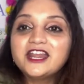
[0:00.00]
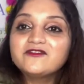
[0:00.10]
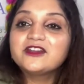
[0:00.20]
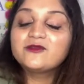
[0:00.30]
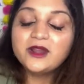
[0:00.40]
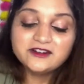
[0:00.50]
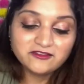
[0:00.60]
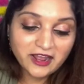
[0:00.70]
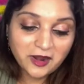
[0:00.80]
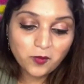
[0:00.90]
their
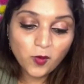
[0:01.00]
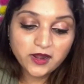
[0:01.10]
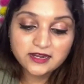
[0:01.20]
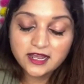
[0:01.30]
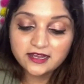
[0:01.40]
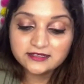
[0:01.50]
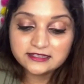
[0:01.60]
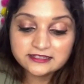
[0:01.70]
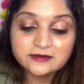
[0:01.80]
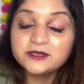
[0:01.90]
frequent flyer point
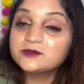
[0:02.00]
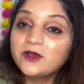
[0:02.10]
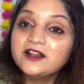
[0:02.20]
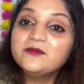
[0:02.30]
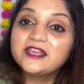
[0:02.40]
system as well,